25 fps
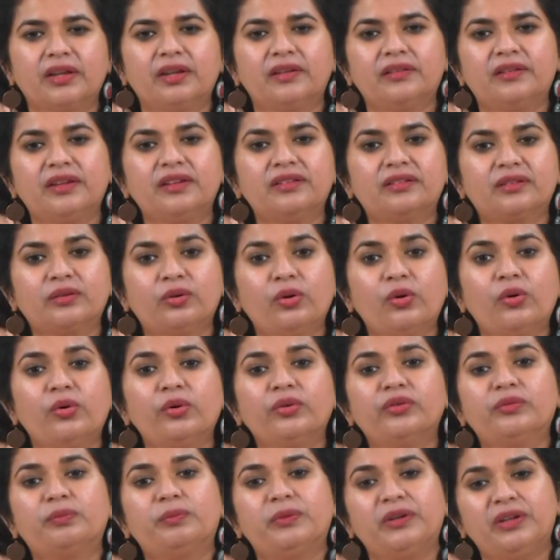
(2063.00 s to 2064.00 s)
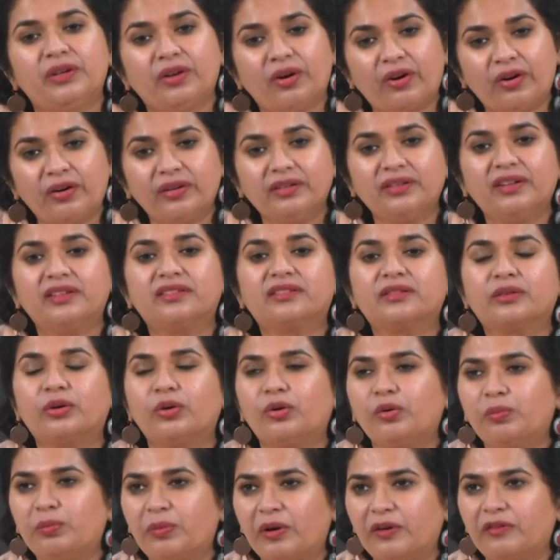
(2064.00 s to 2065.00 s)
This goes beyond the
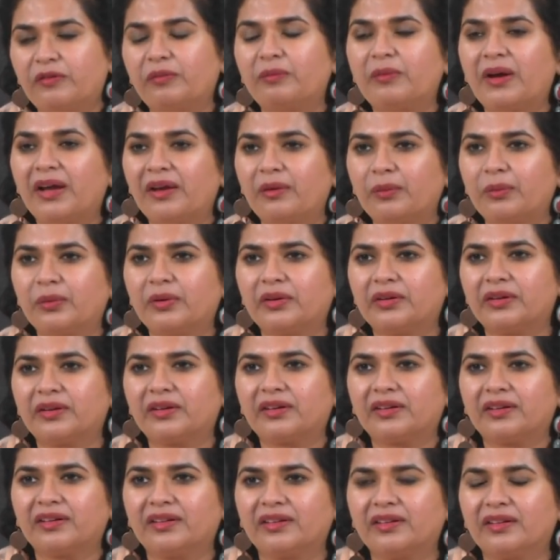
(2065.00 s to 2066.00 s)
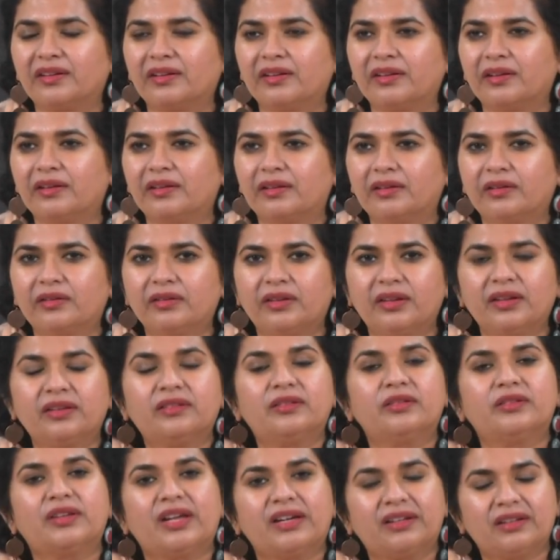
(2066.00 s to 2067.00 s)
scope of my work. Okay,
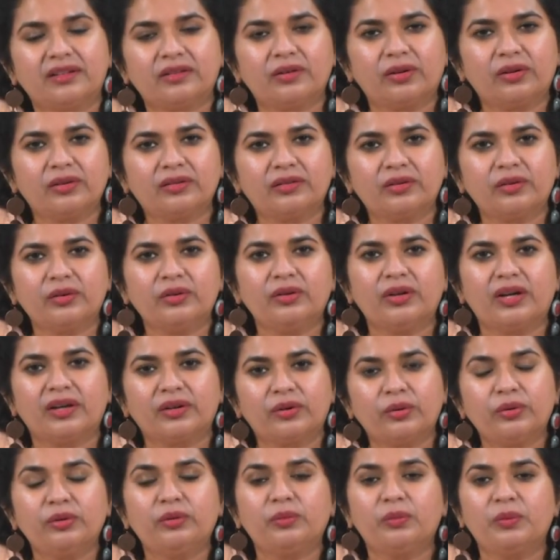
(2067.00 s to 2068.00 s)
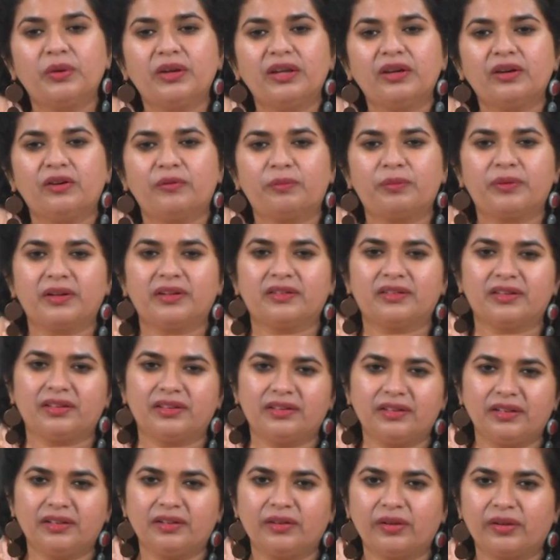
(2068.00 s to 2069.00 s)
so, that is also a good way of
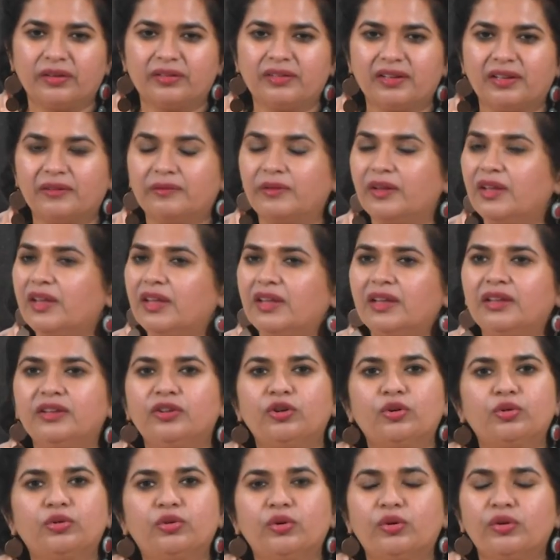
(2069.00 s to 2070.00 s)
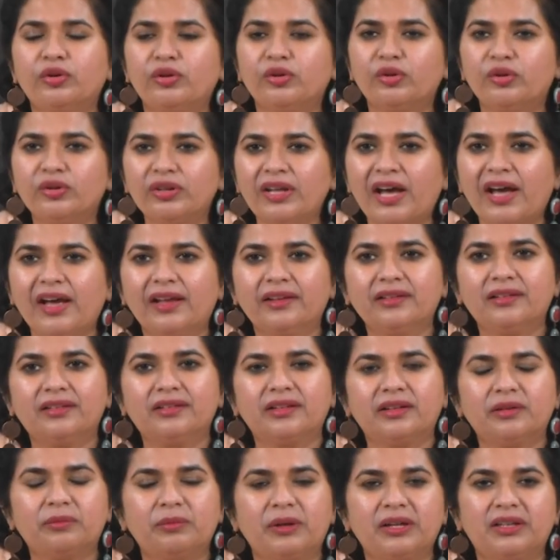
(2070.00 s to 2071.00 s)
presenting yourself. You do not know the
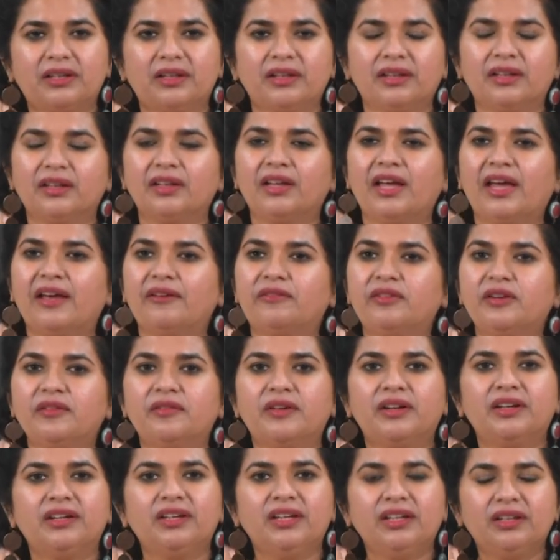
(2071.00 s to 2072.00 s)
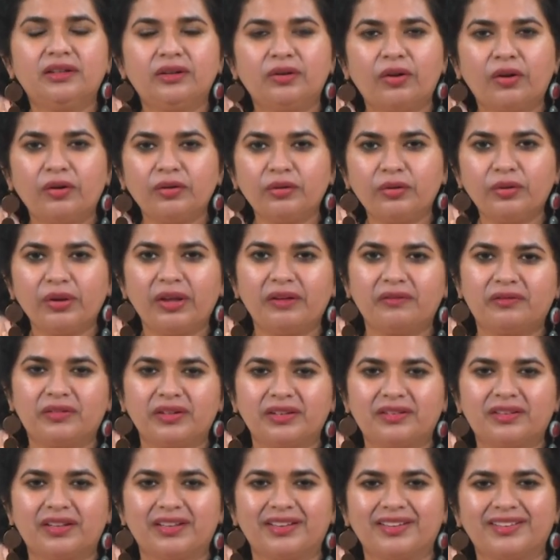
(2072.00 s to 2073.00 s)
answer, but everyone need not know
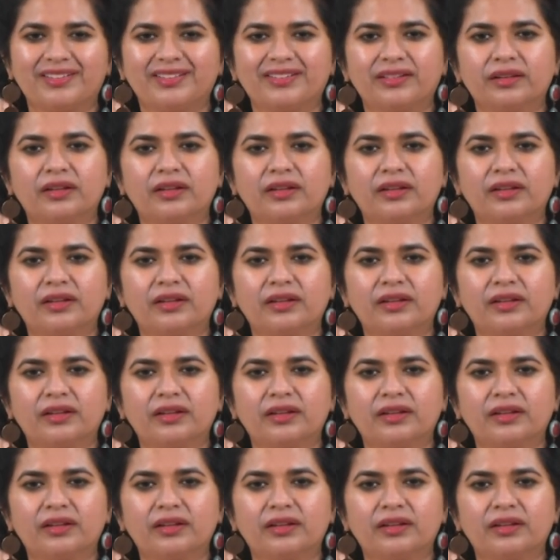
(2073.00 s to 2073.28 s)
everything.